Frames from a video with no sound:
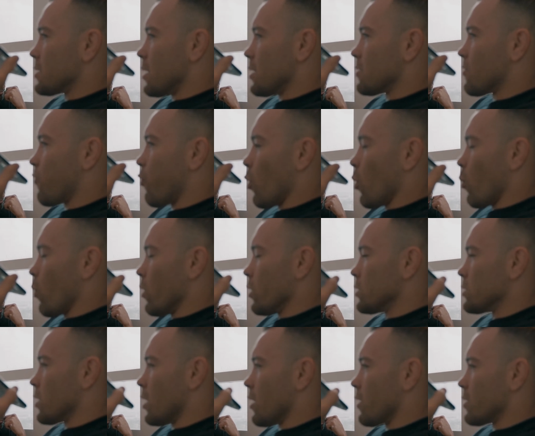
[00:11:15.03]
four words
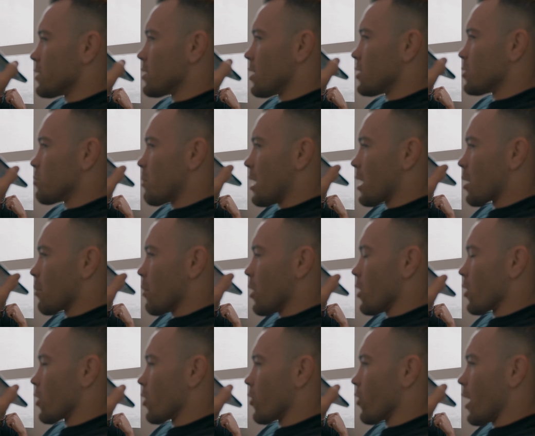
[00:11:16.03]
on it that says "Make America
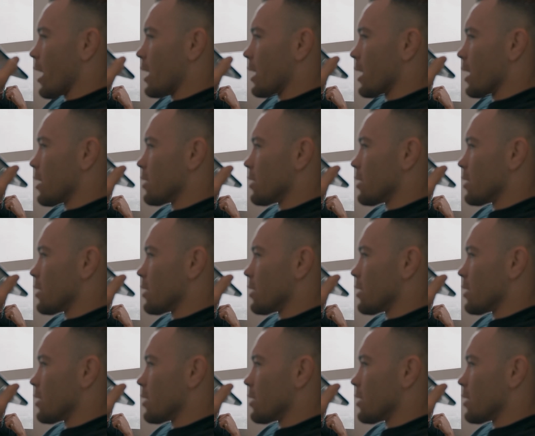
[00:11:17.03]
Great Again."